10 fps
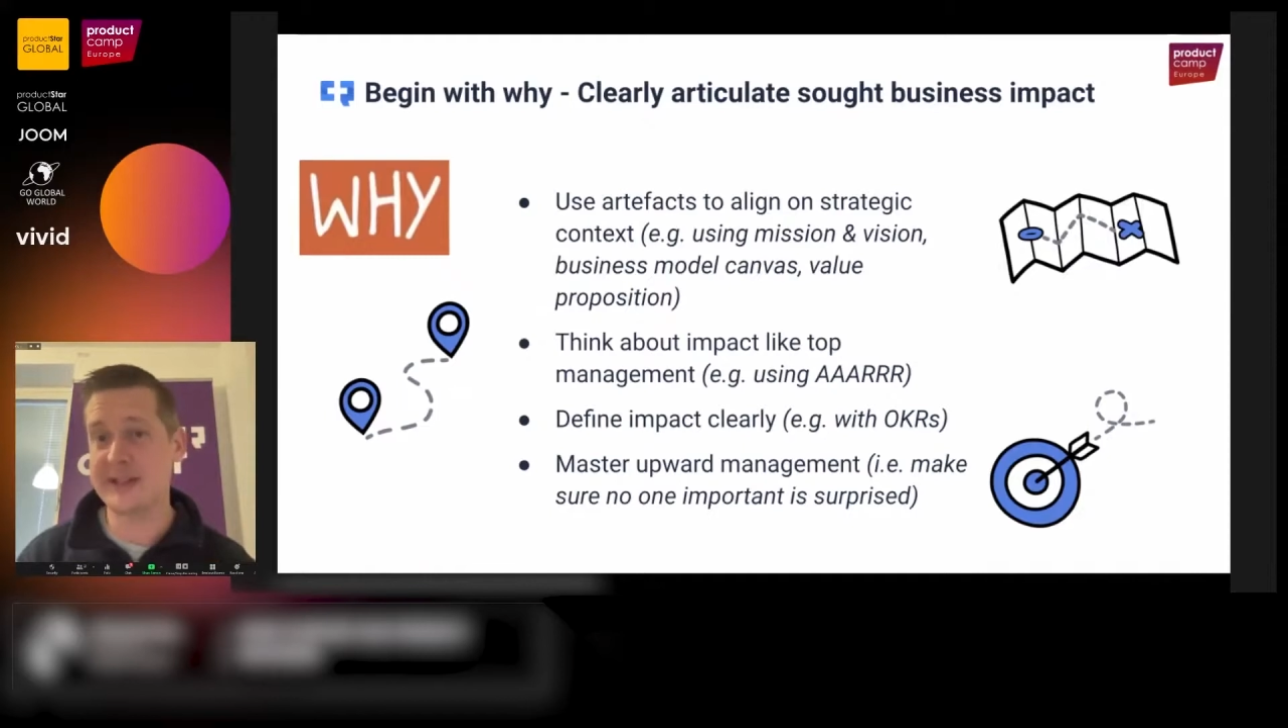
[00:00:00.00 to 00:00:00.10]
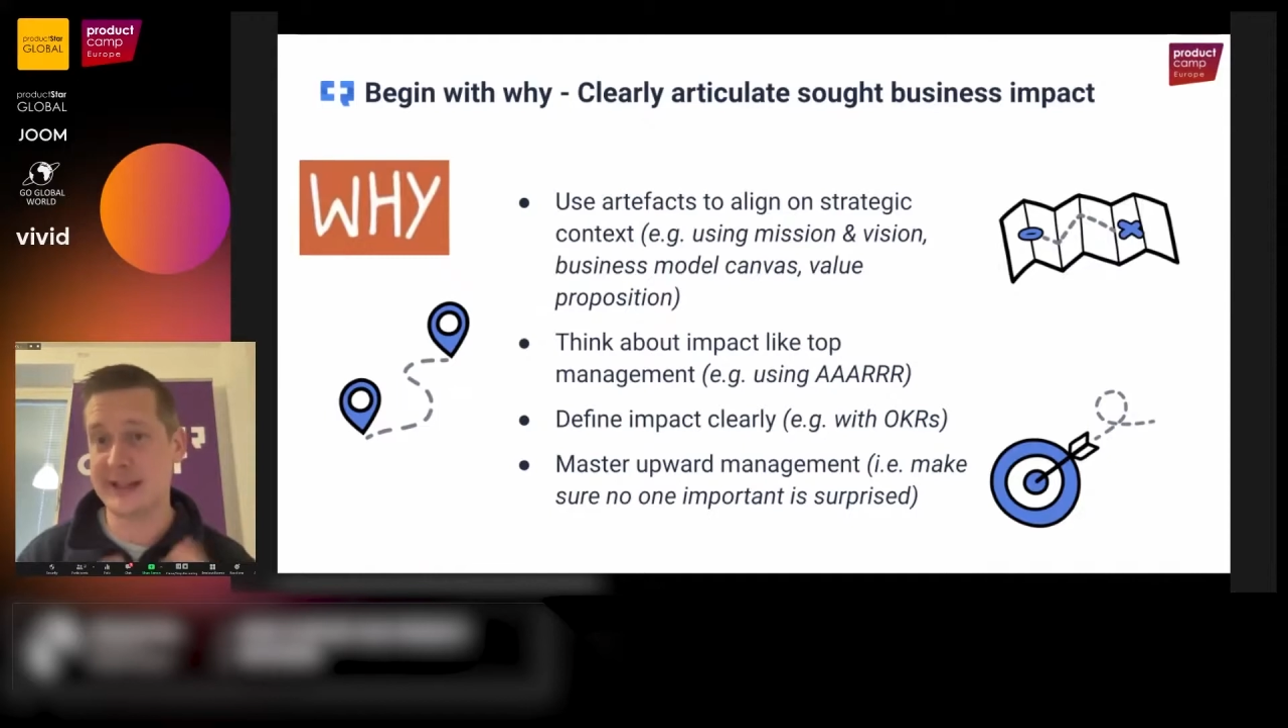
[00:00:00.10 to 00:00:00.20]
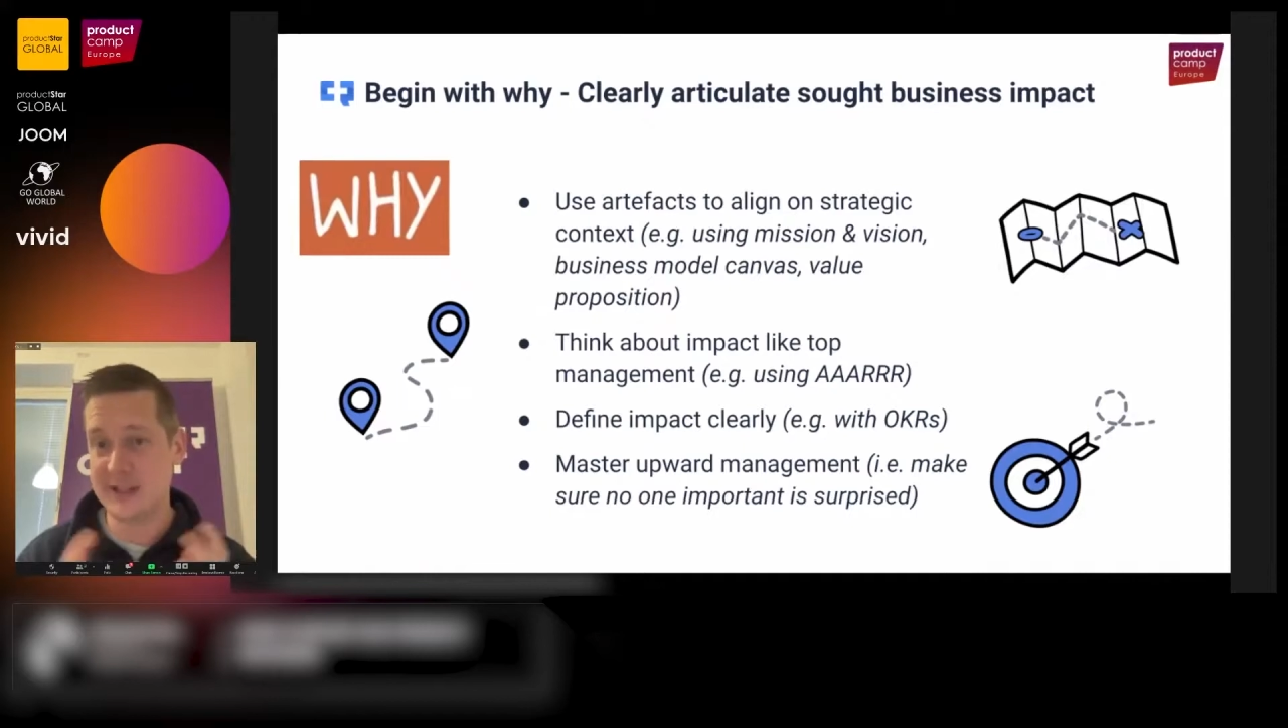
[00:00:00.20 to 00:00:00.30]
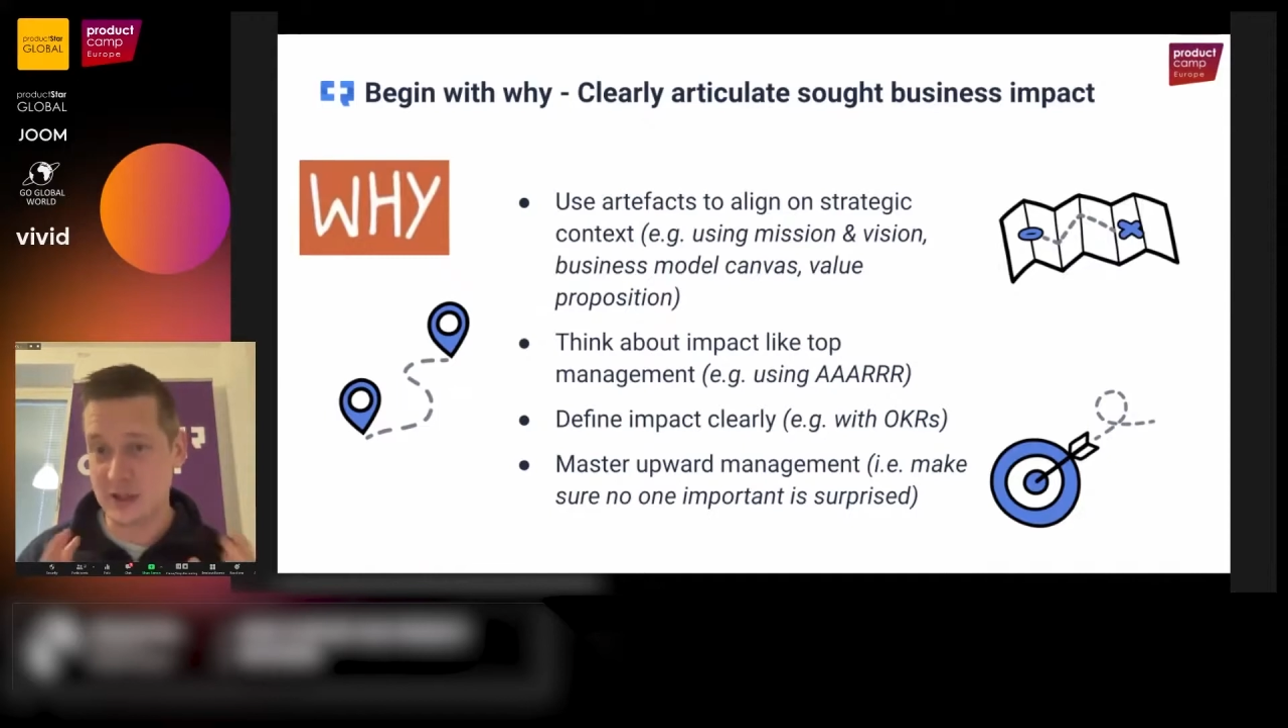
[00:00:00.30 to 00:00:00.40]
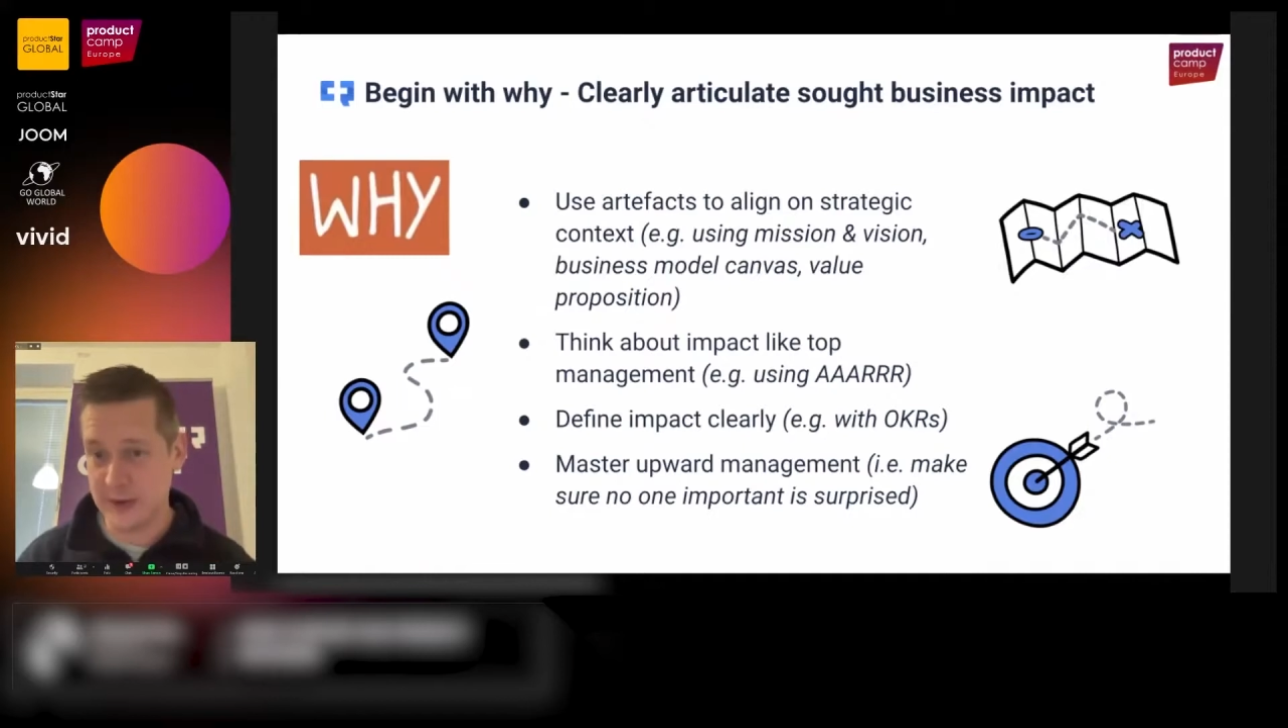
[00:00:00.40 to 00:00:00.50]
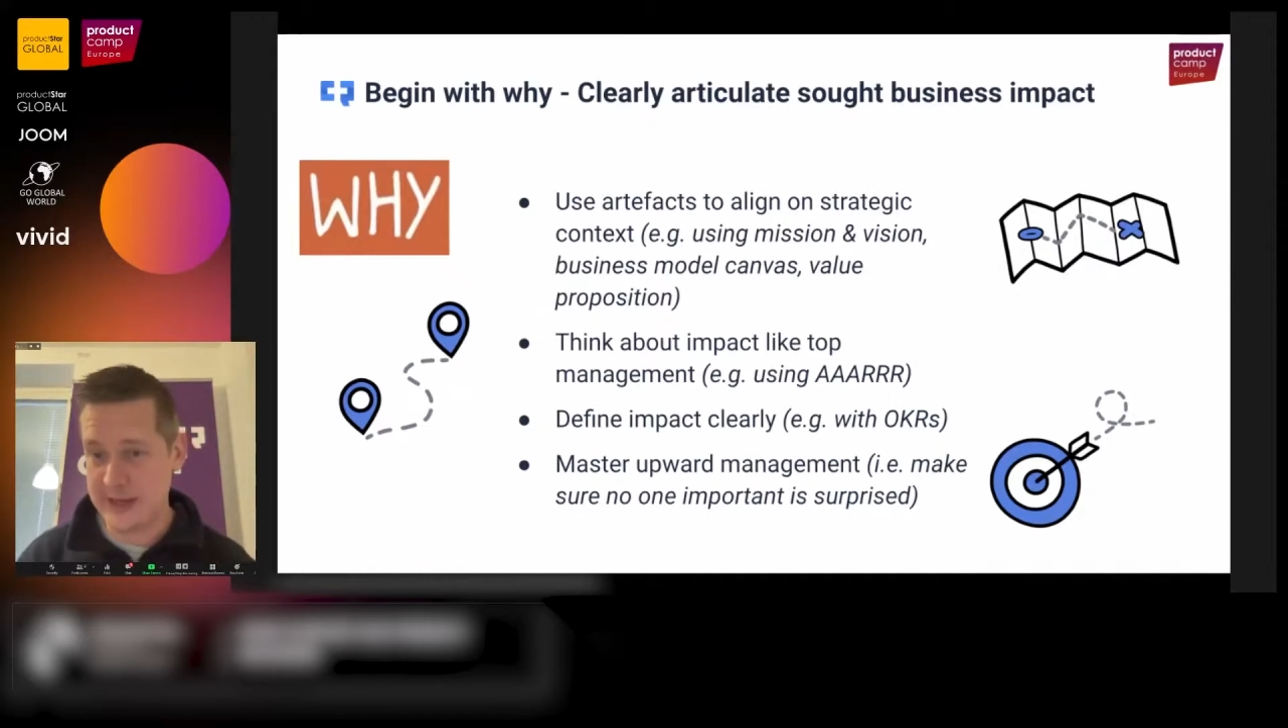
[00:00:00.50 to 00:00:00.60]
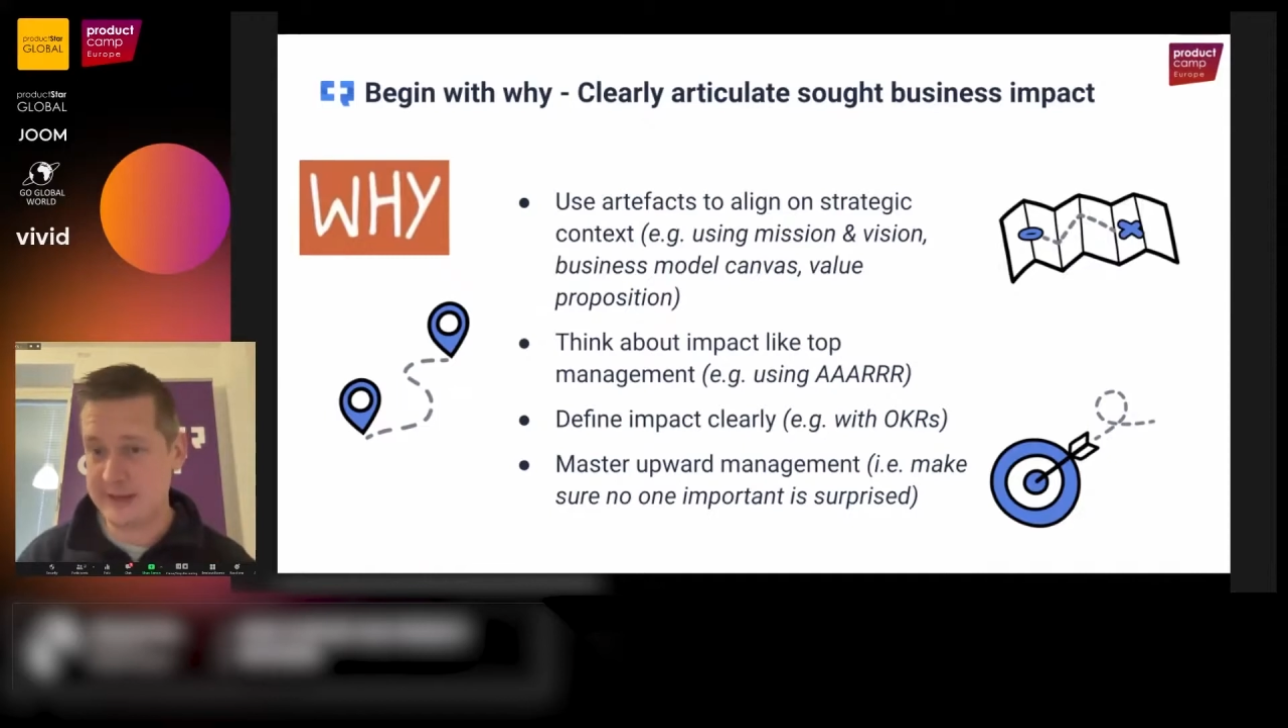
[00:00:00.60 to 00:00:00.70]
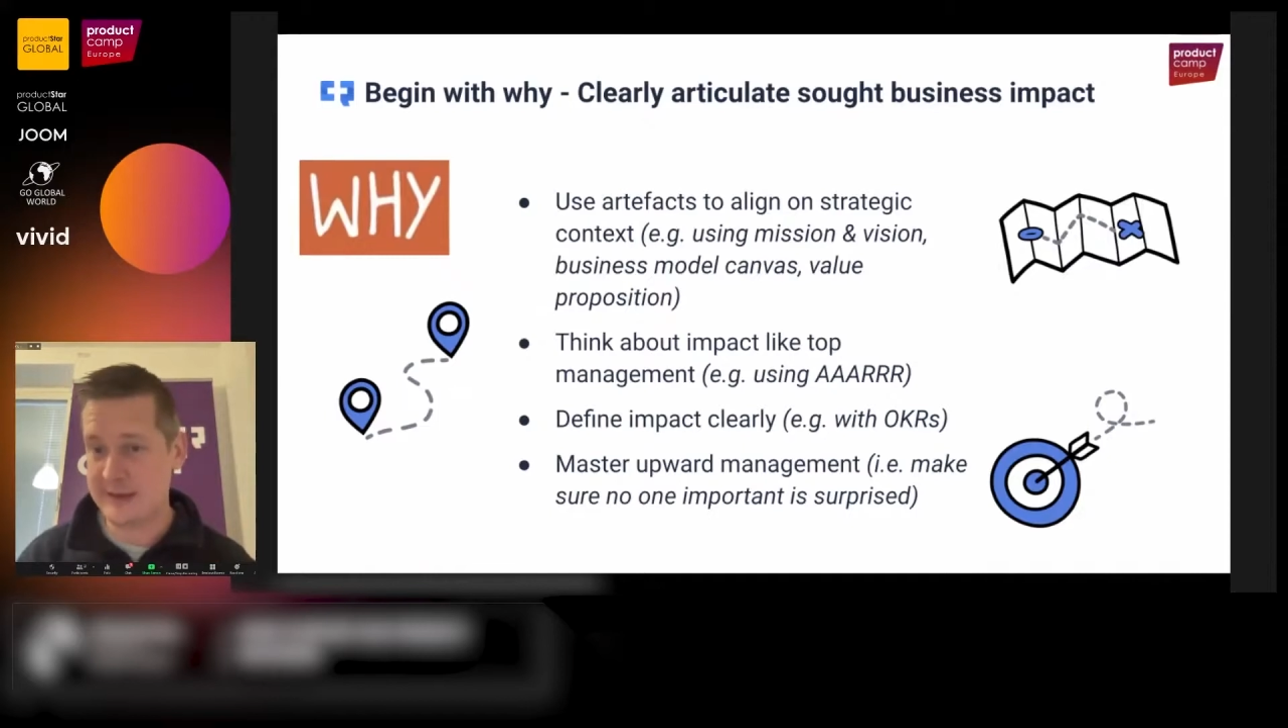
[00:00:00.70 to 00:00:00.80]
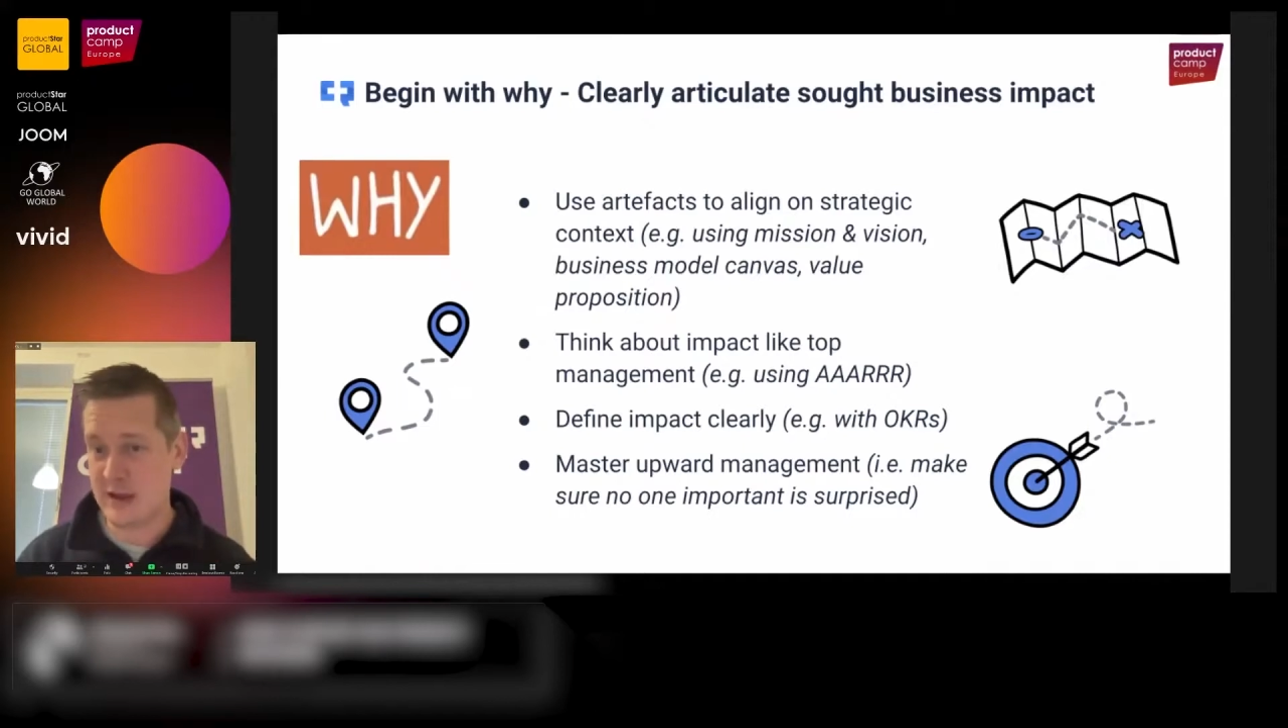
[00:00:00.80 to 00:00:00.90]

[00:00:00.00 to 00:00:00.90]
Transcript: that's great,